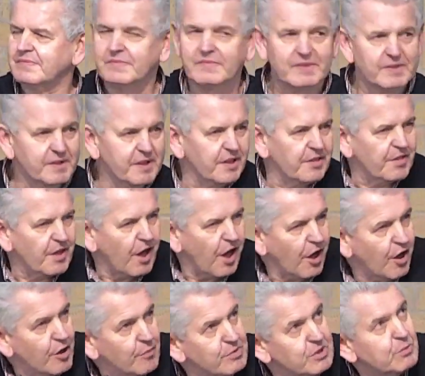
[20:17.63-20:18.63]
The, the
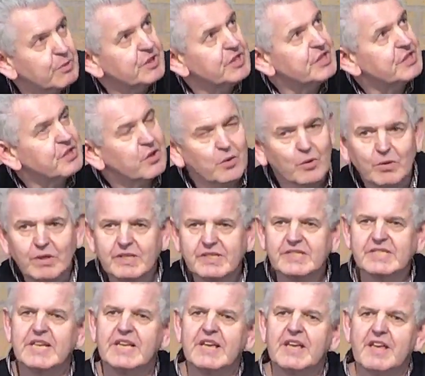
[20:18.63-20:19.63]
hope to which he's called us,
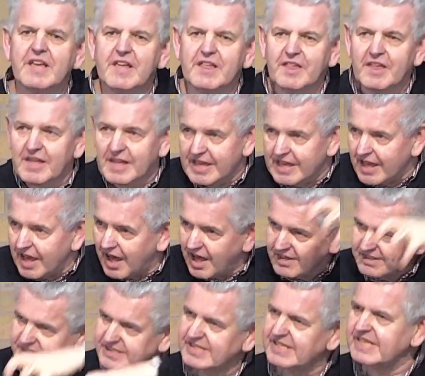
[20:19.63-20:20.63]

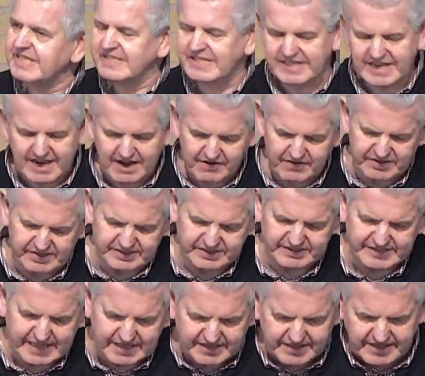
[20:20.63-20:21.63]
us as his inheritance,
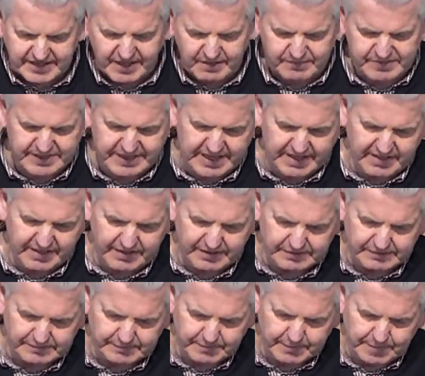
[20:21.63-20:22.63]
how do they come together?
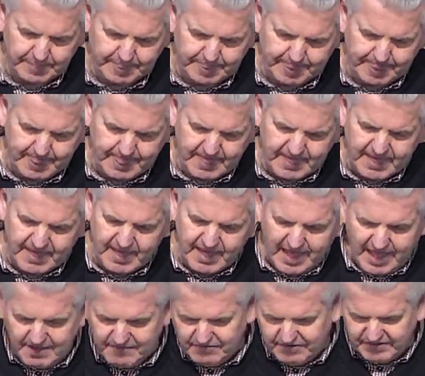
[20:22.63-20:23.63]

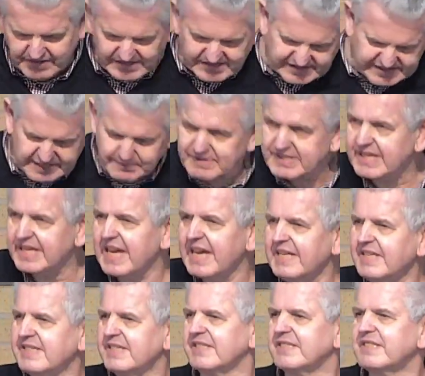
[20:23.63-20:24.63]
Everything seems
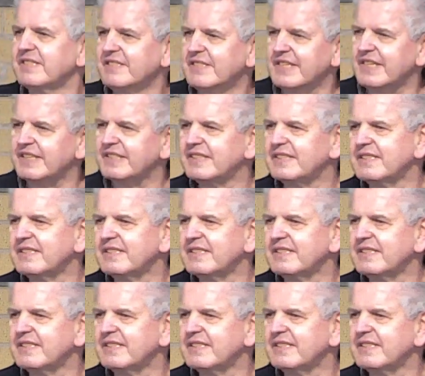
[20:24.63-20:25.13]
against us, doesn't it?